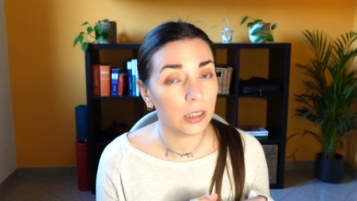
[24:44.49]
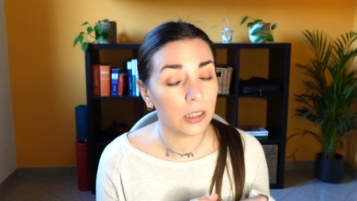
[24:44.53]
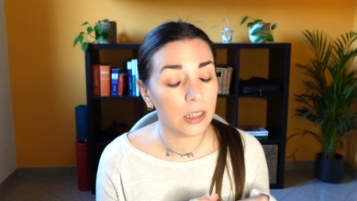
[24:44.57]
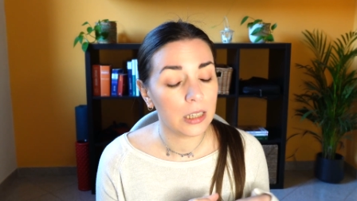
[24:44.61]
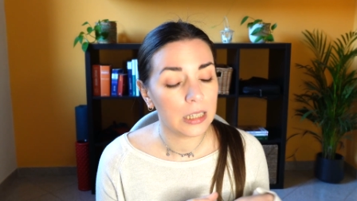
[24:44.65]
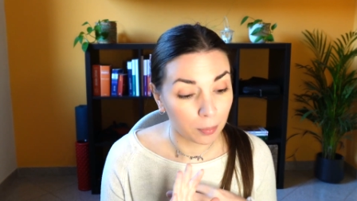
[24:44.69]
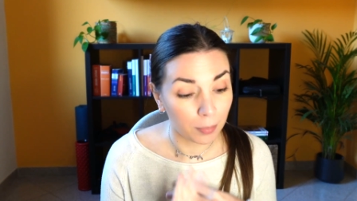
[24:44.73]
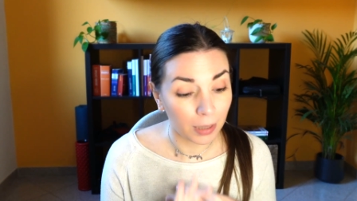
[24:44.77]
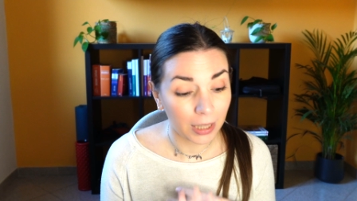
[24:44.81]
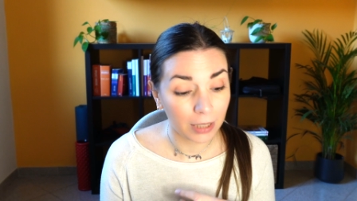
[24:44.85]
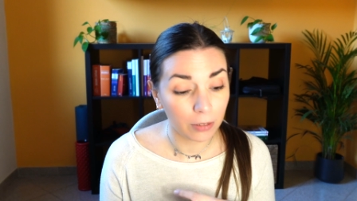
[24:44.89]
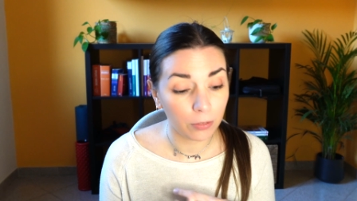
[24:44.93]

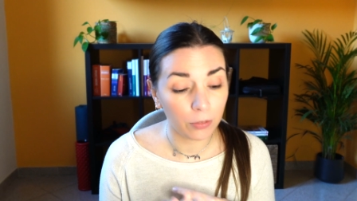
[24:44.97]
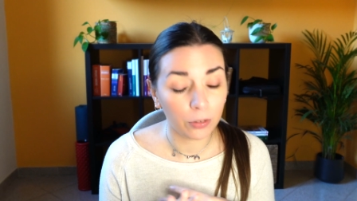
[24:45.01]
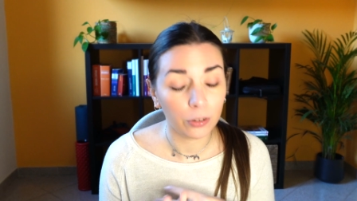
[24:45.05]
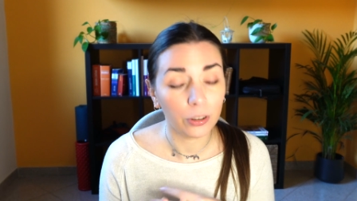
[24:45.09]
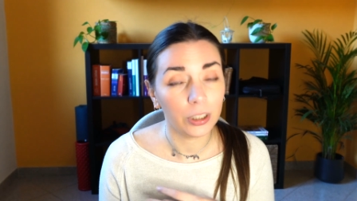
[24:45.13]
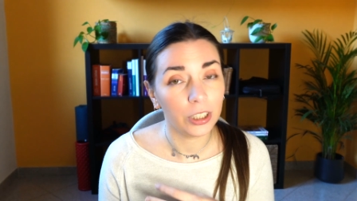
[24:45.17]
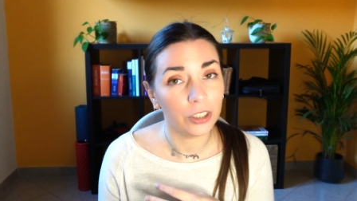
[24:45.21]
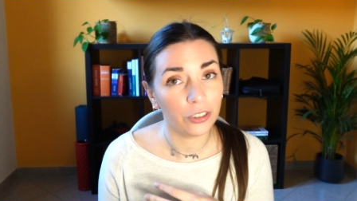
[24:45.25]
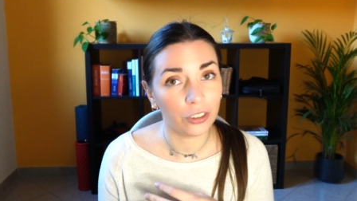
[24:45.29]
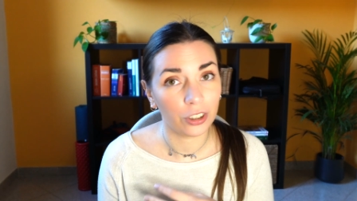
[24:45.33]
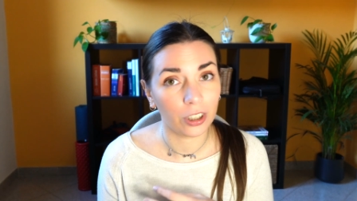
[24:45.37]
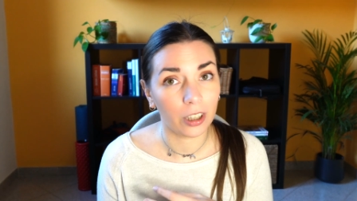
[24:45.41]
Mad for
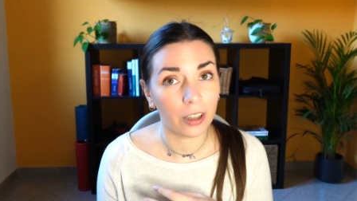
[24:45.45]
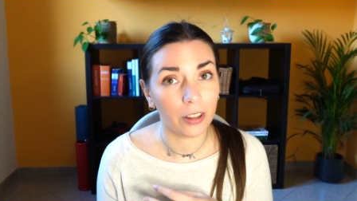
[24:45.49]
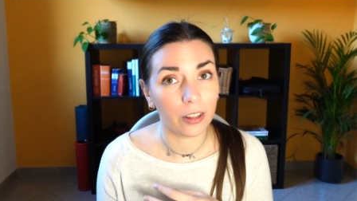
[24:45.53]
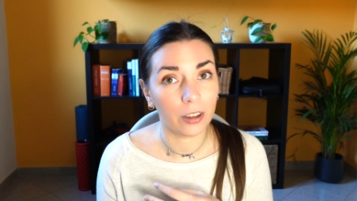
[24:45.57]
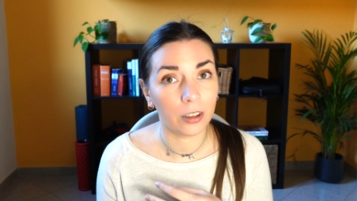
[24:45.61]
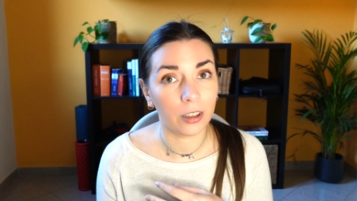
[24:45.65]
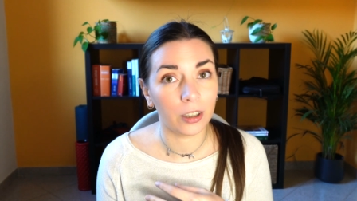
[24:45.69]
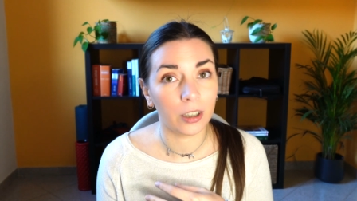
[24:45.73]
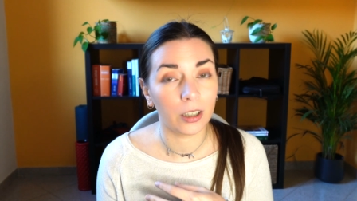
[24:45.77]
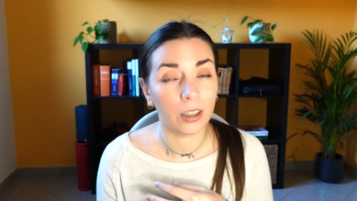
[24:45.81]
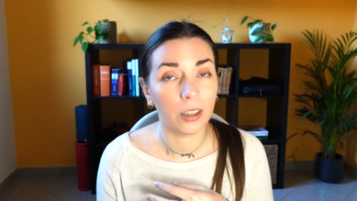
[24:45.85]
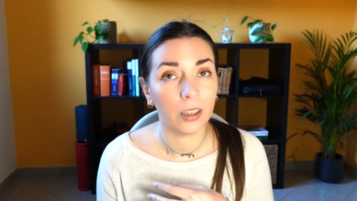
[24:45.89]
Each
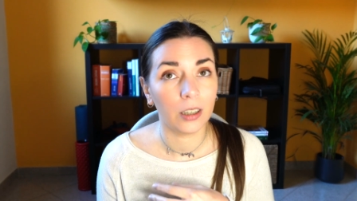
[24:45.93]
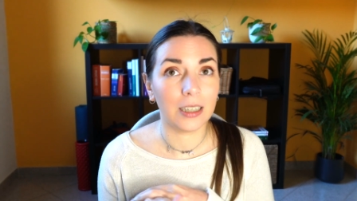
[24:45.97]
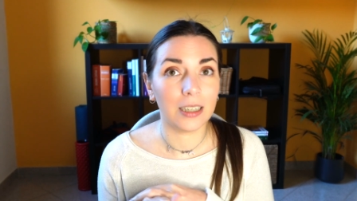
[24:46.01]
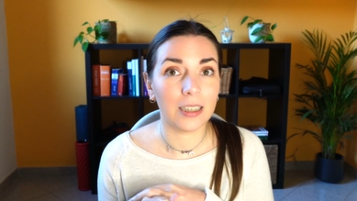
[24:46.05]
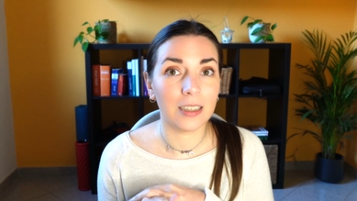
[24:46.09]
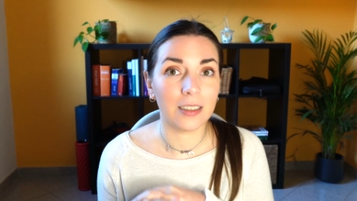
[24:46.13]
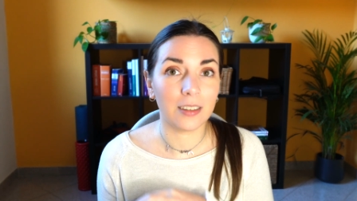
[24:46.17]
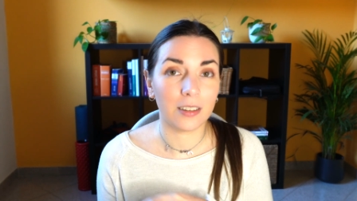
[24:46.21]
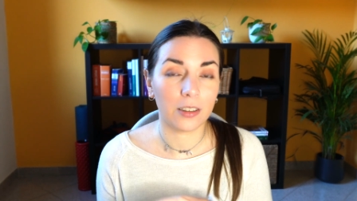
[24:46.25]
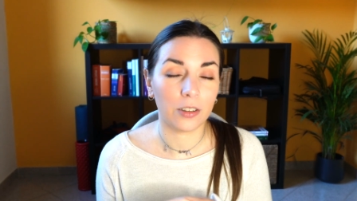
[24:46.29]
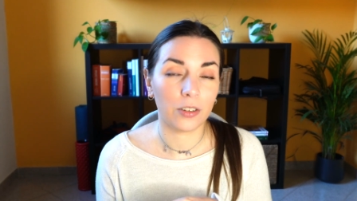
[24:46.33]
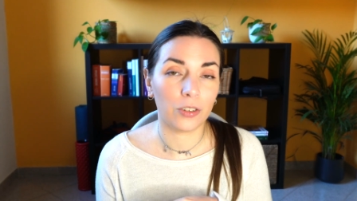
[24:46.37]
Other
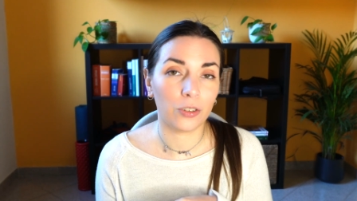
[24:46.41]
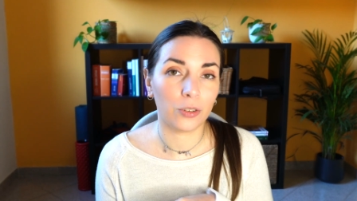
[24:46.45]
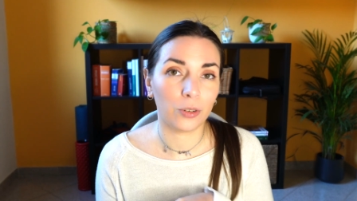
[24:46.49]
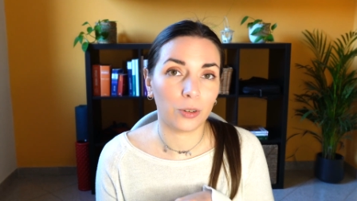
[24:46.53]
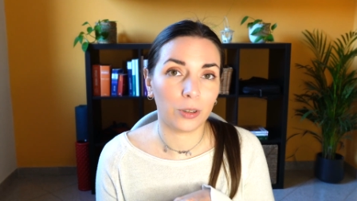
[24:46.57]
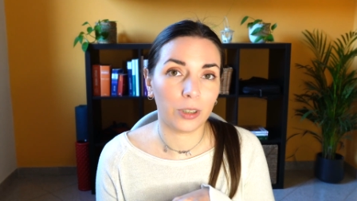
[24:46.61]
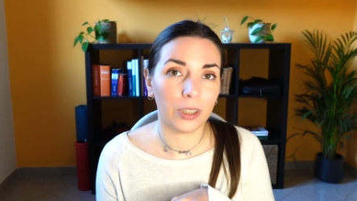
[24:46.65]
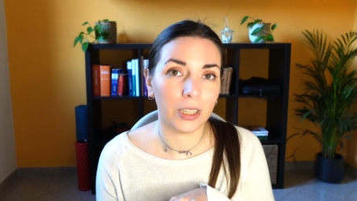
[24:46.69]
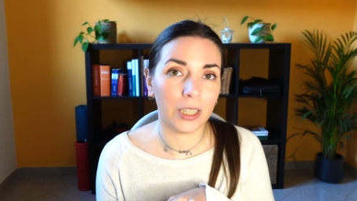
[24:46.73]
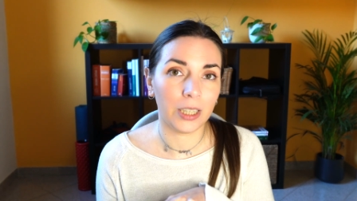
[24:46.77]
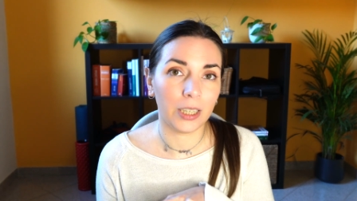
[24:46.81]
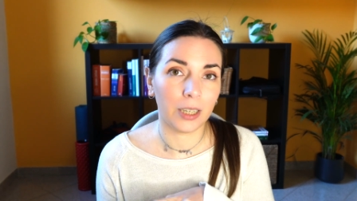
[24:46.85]
is a
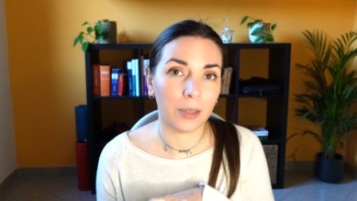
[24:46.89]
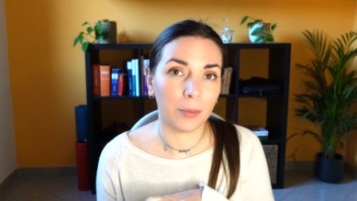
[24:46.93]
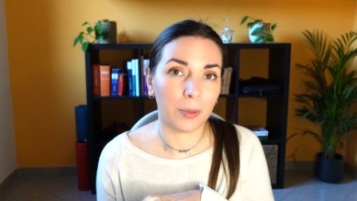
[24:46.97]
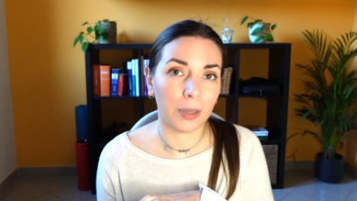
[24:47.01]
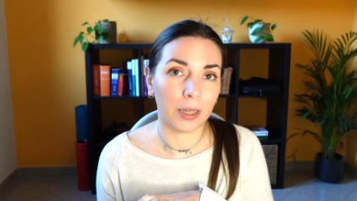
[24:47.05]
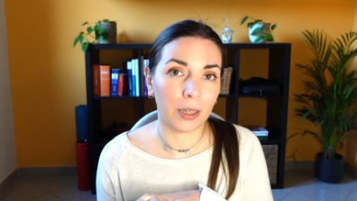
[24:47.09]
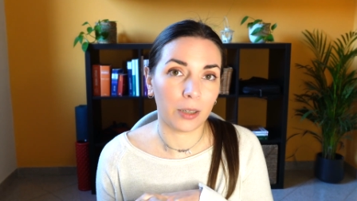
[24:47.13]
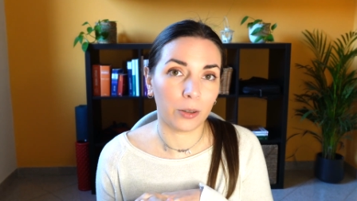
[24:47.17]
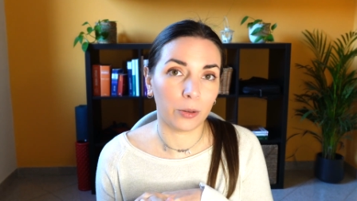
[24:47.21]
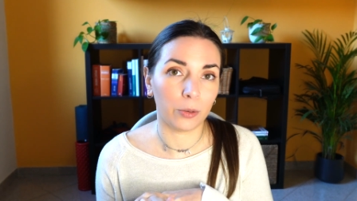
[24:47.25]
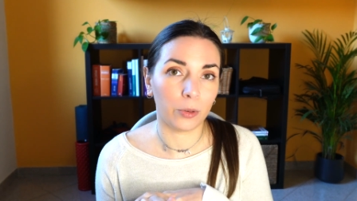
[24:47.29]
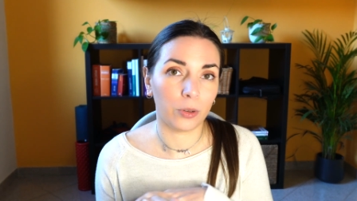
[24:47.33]
story
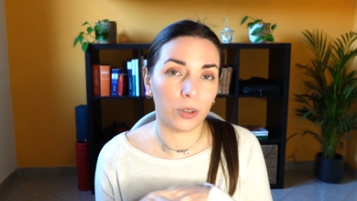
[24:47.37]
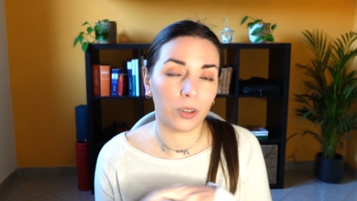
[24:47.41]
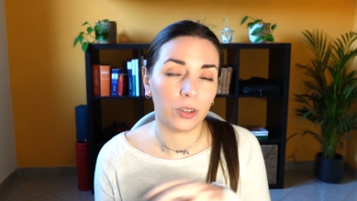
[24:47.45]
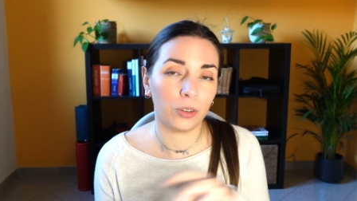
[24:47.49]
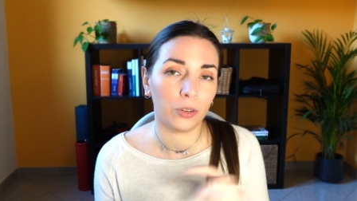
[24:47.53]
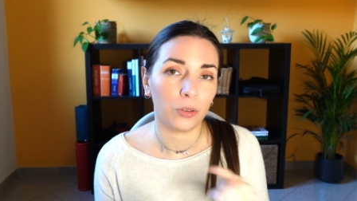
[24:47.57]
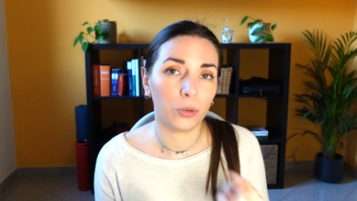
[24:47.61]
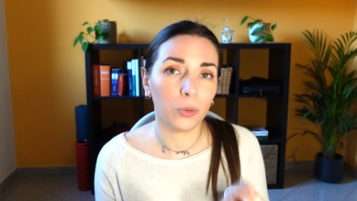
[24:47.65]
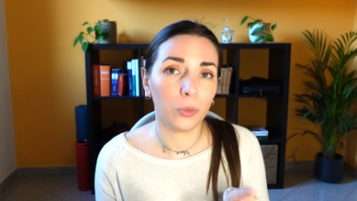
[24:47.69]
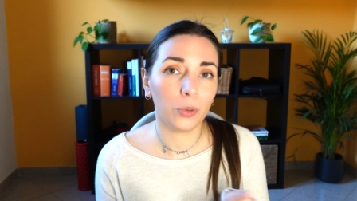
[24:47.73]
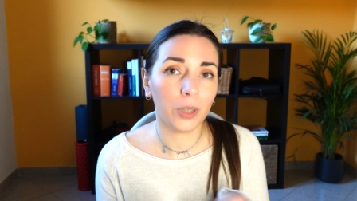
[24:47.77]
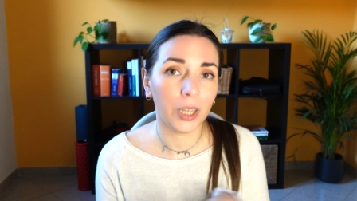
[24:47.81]
about
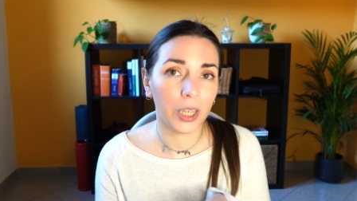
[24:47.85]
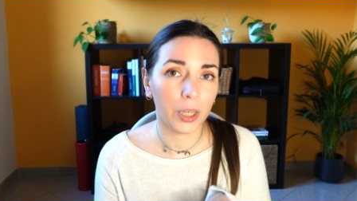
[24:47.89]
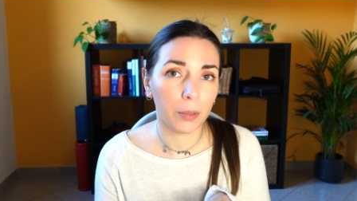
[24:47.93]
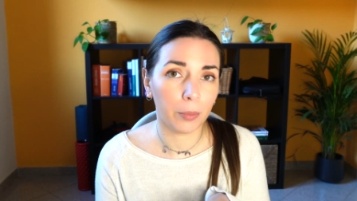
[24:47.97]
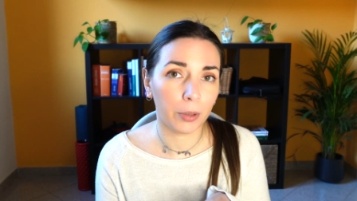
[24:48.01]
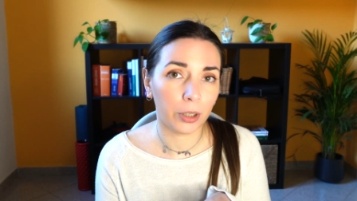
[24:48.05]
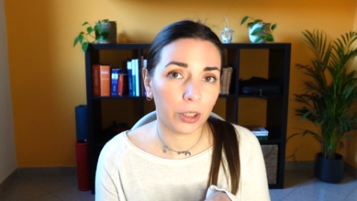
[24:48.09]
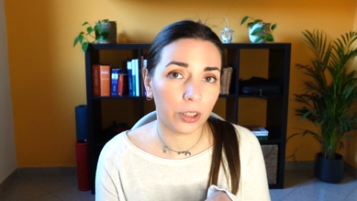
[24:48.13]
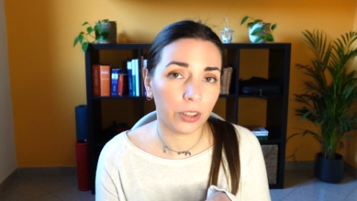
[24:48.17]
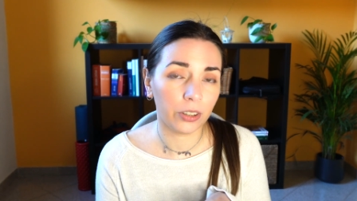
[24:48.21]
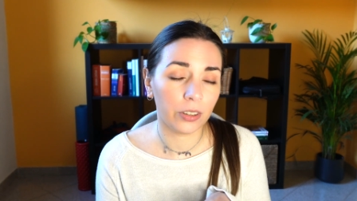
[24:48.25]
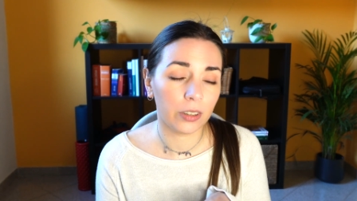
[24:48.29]
two
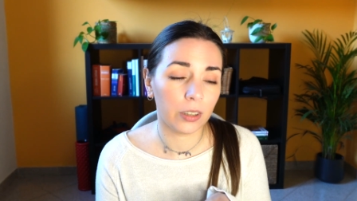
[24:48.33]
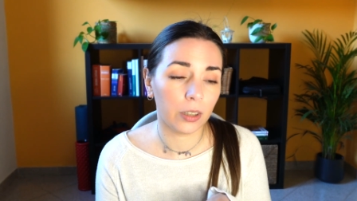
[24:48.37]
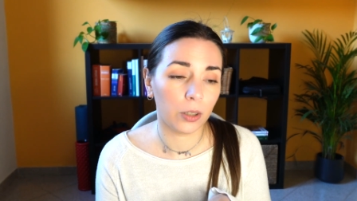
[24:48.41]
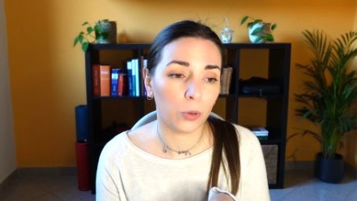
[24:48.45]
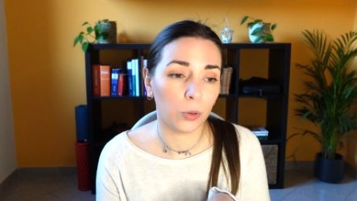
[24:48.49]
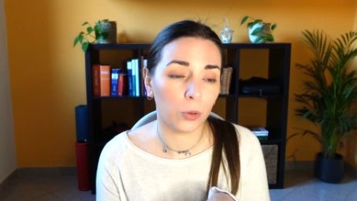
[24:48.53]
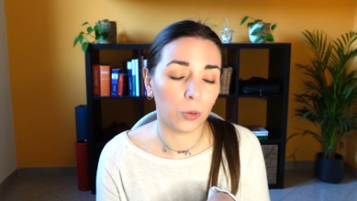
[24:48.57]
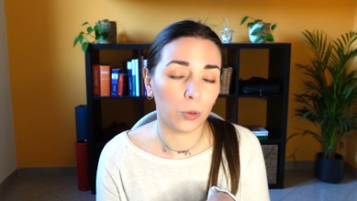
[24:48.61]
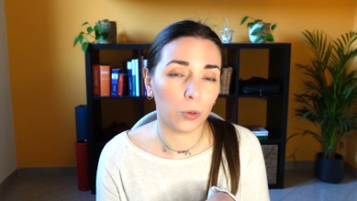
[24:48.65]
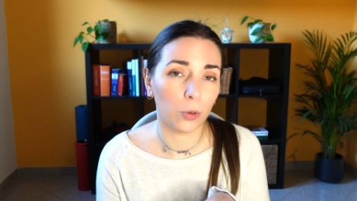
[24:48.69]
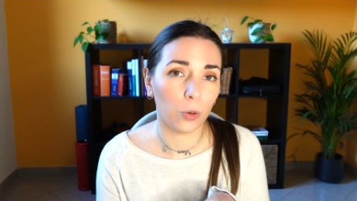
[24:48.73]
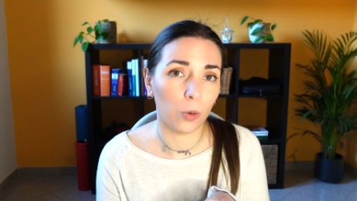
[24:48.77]
neighbors
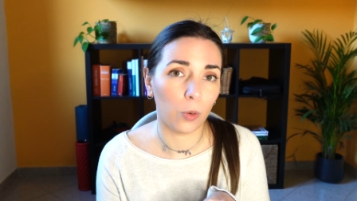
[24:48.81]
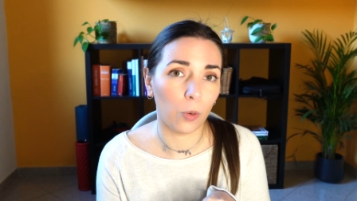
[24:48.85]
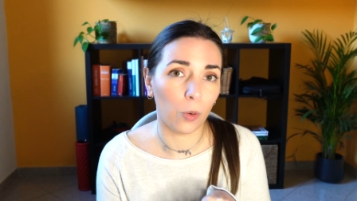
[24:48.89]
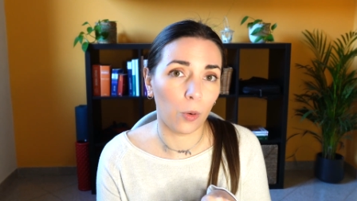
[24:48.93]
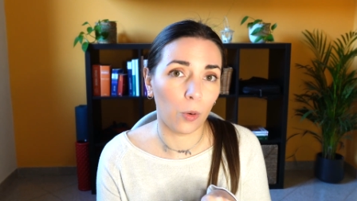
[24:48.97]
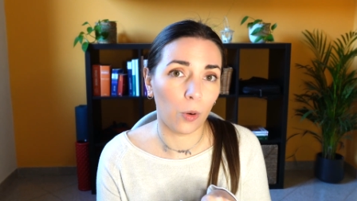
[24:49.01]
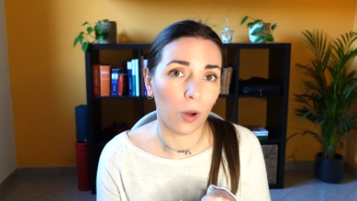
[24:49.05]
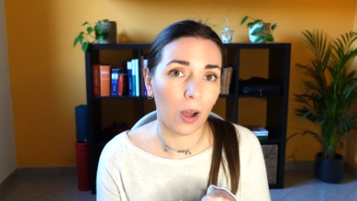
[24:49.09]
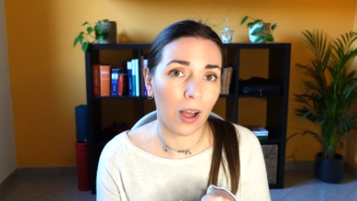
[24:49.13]
who